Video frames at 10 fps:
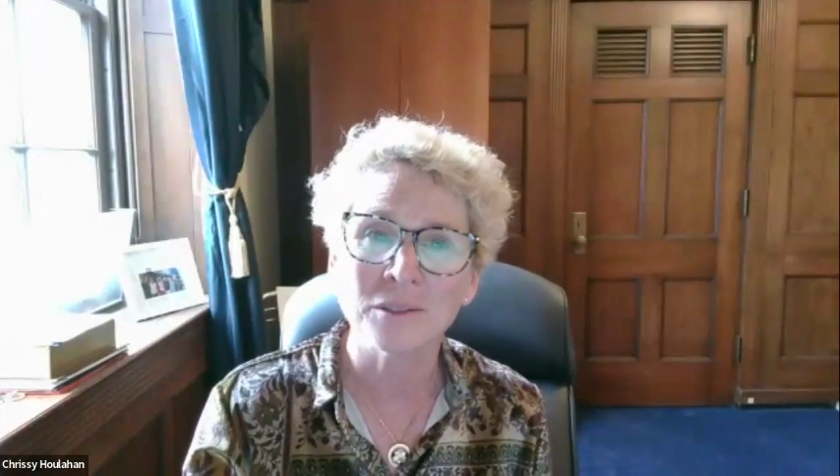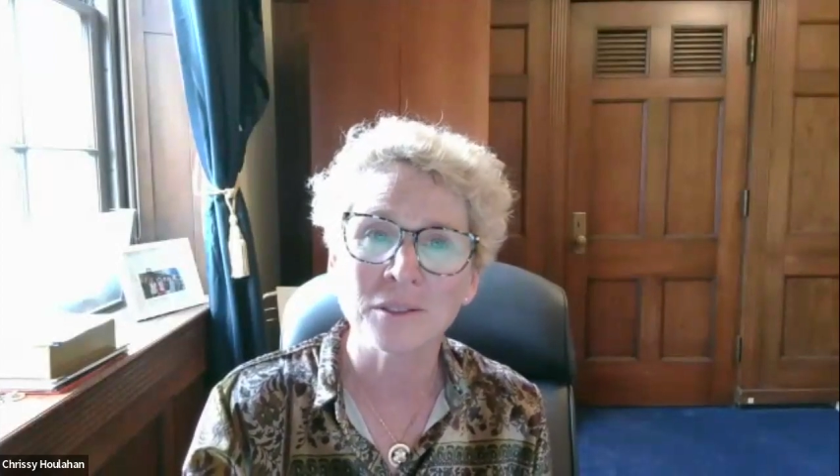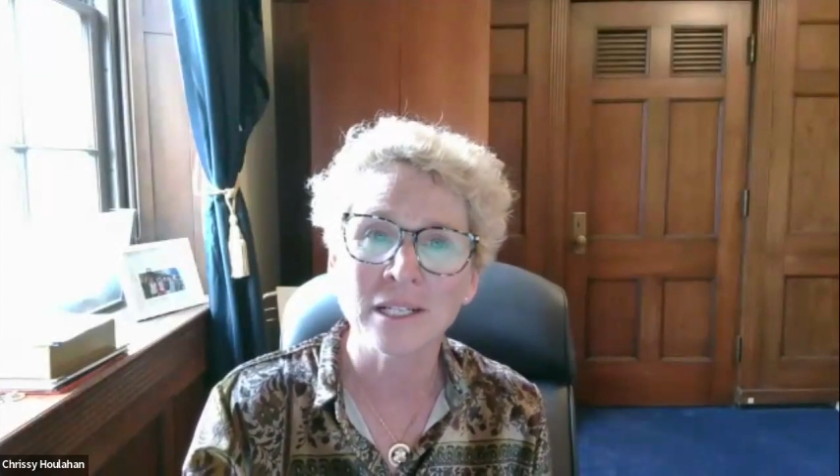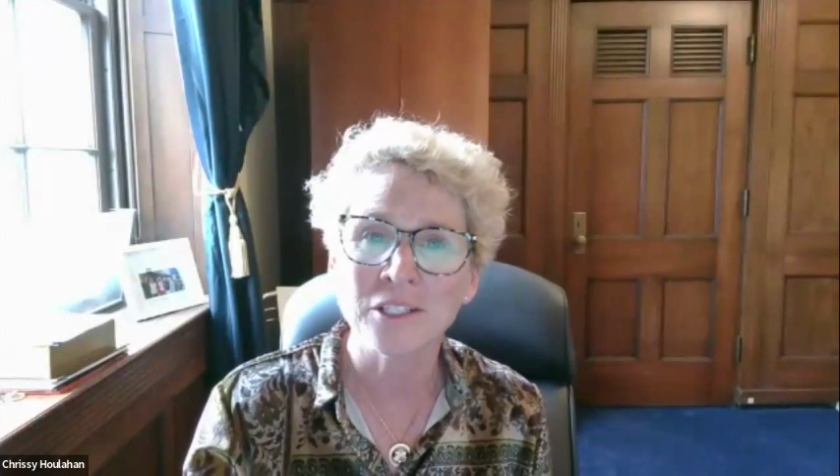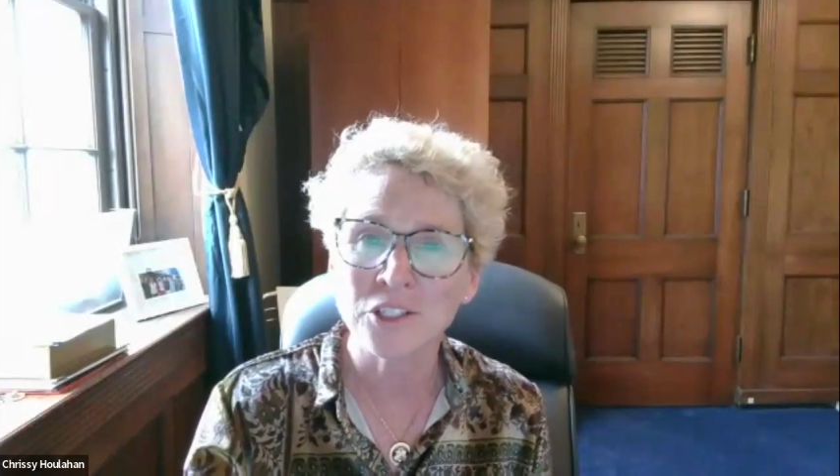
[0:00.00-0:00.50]
or
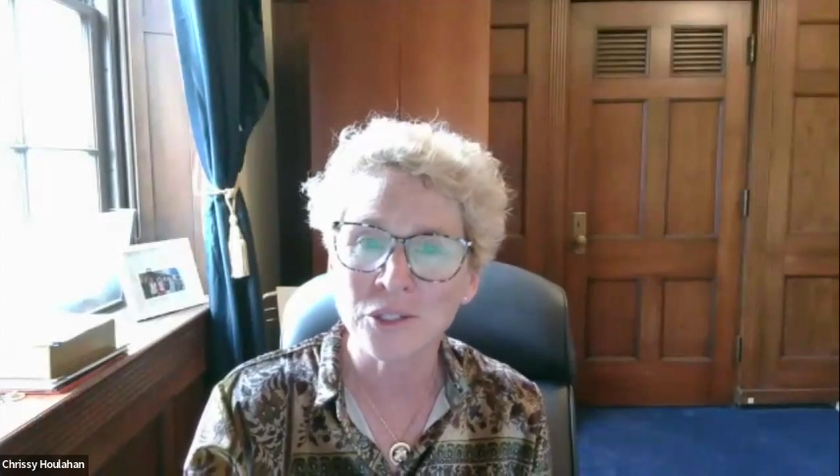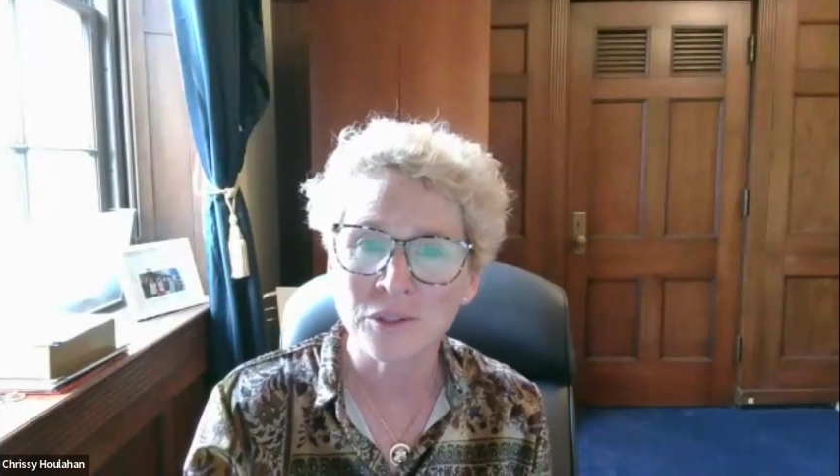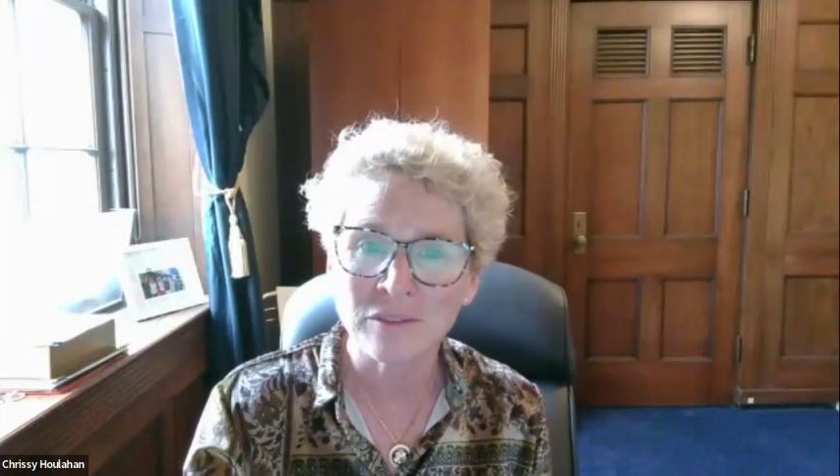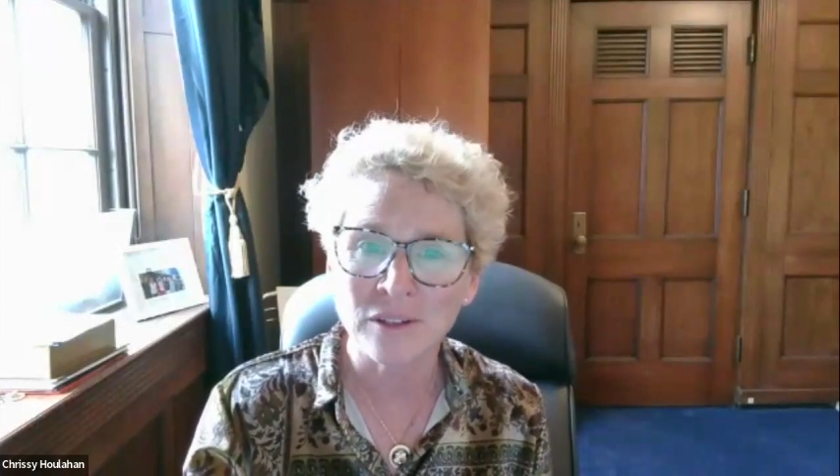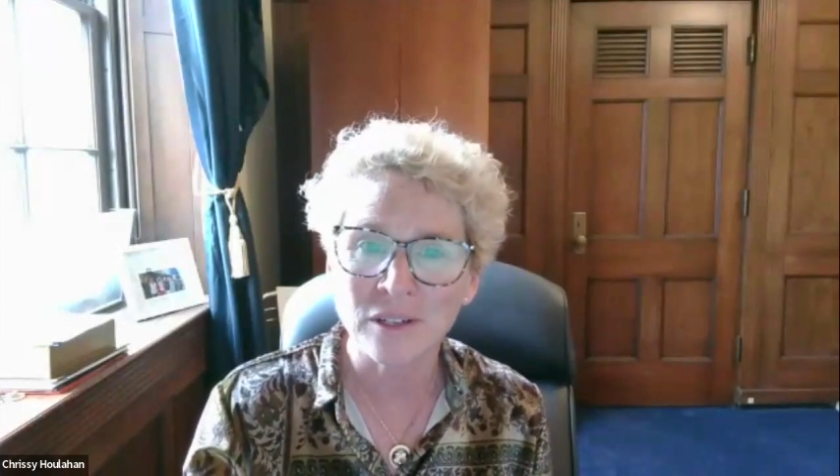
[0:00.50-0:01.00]
an issue
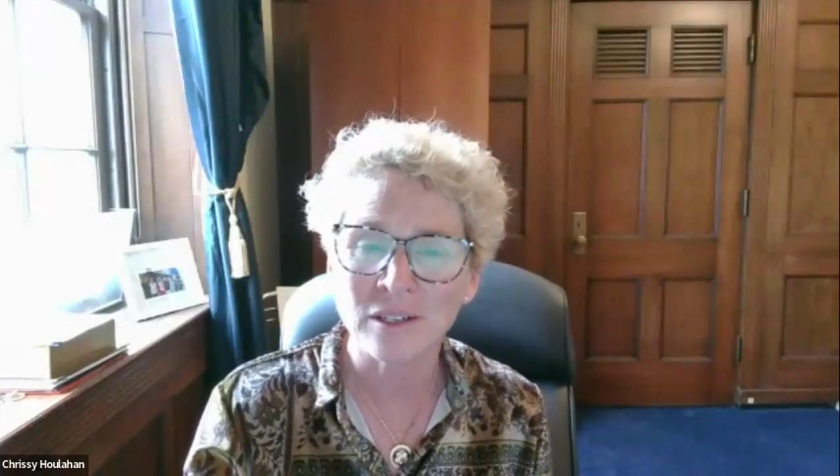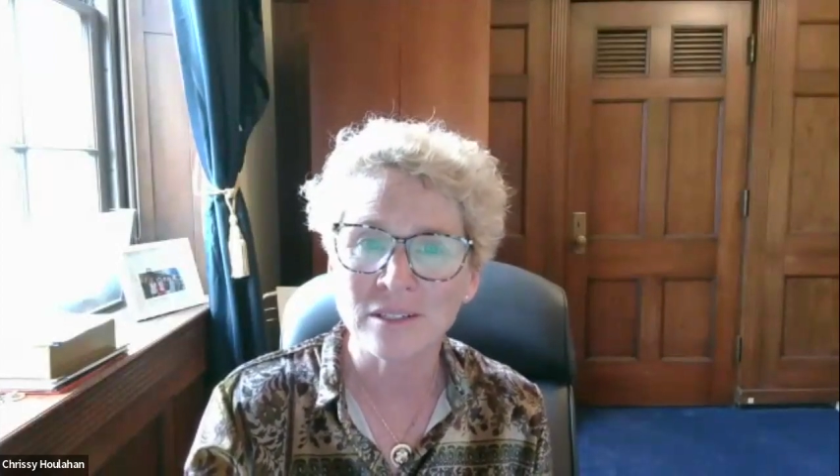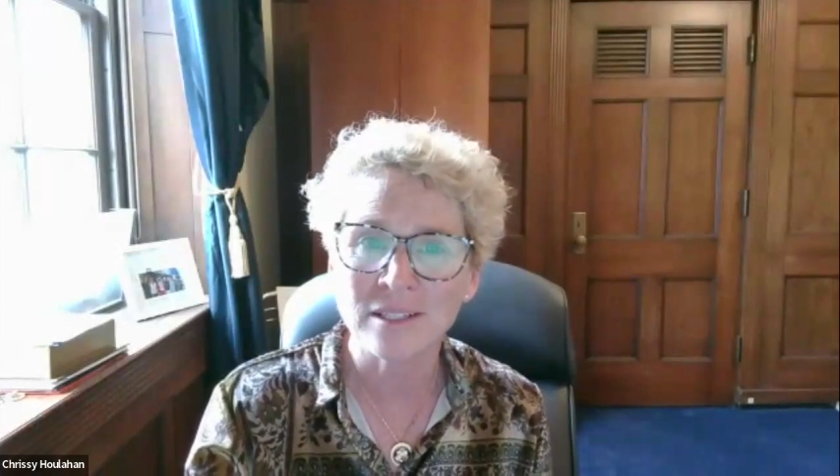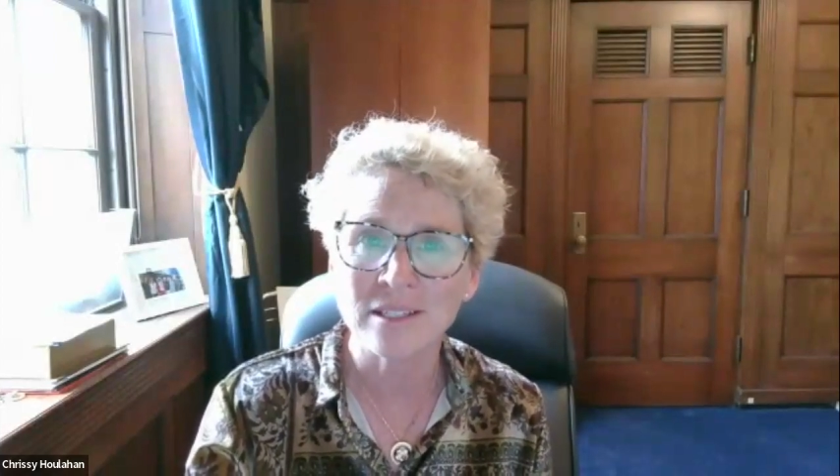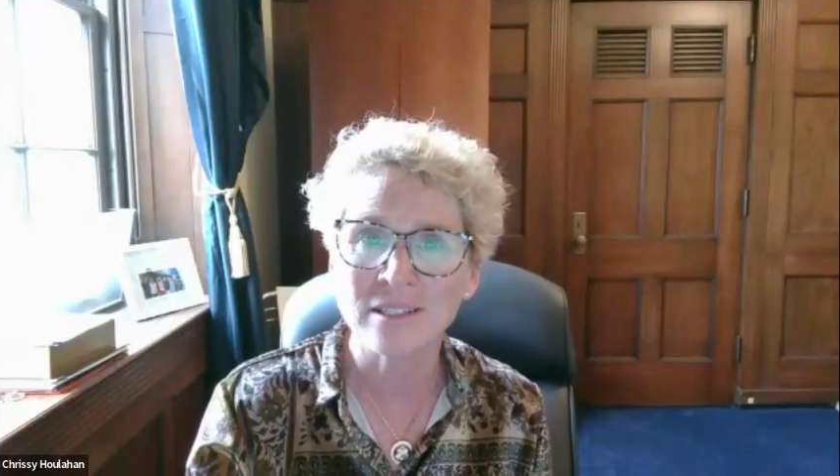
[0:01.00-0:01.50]
of our
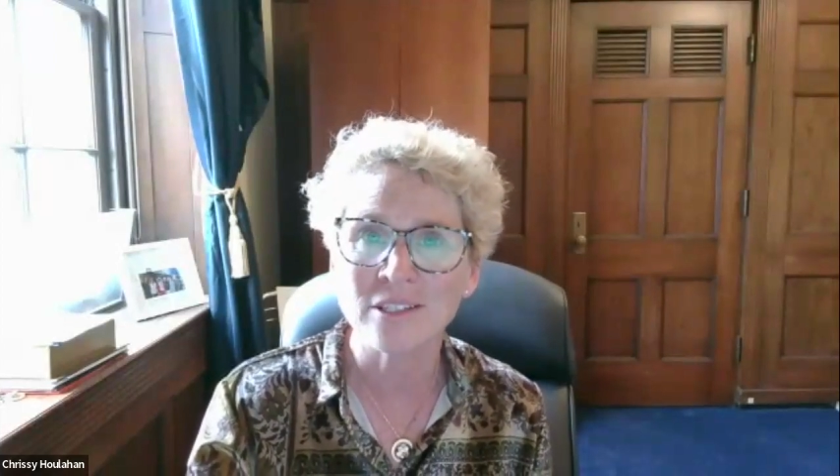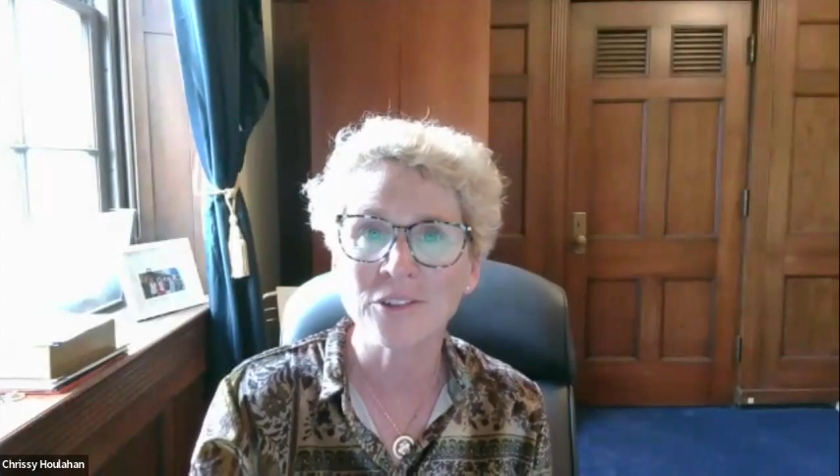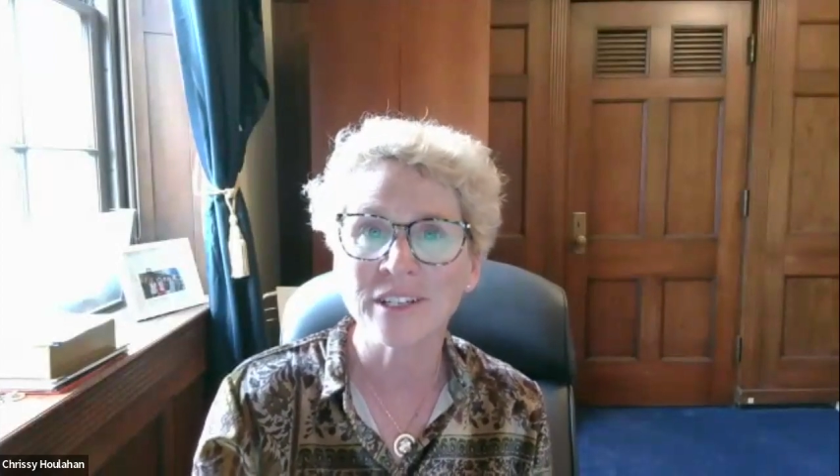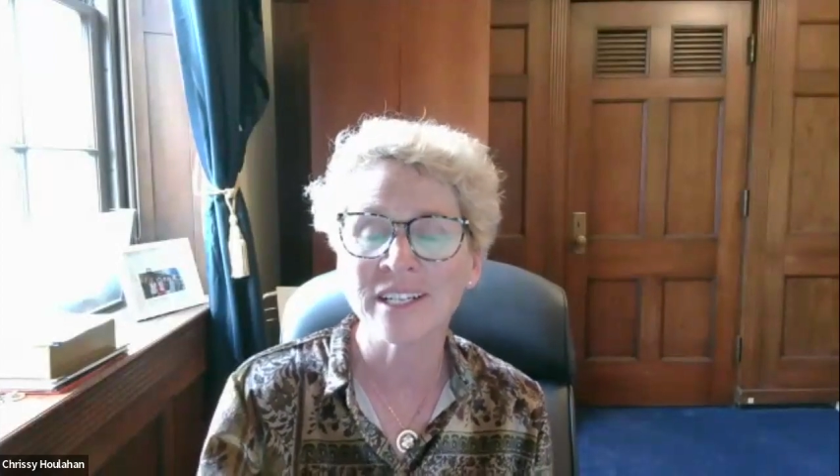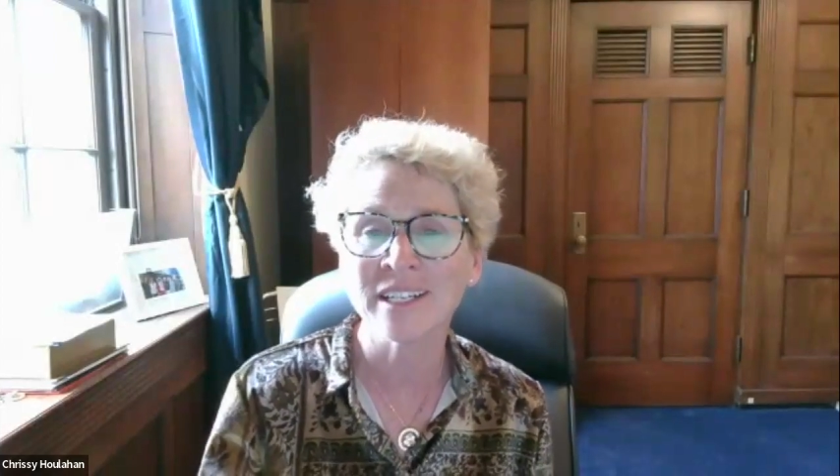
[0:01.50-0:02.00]

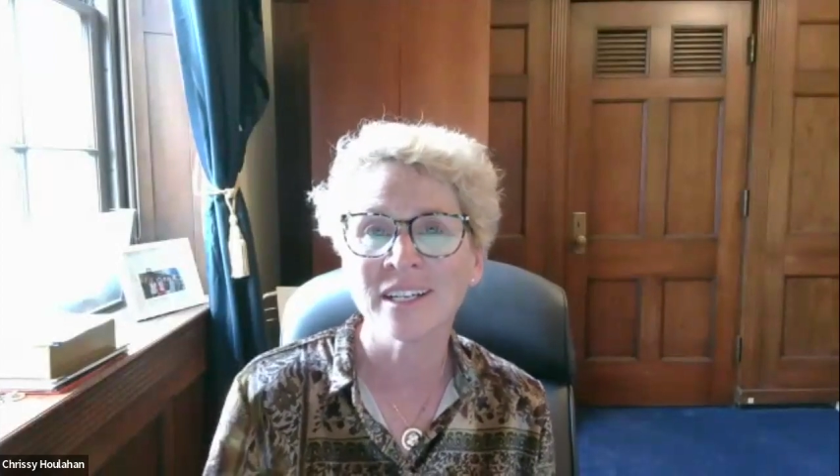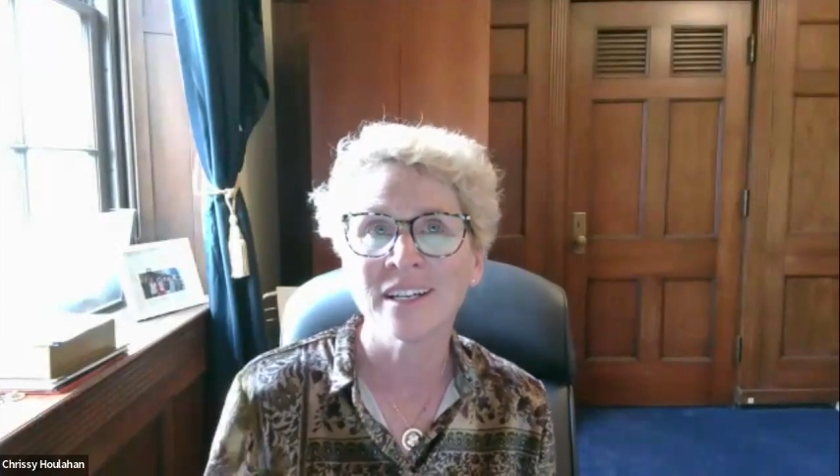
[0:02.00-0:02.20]
citizenry,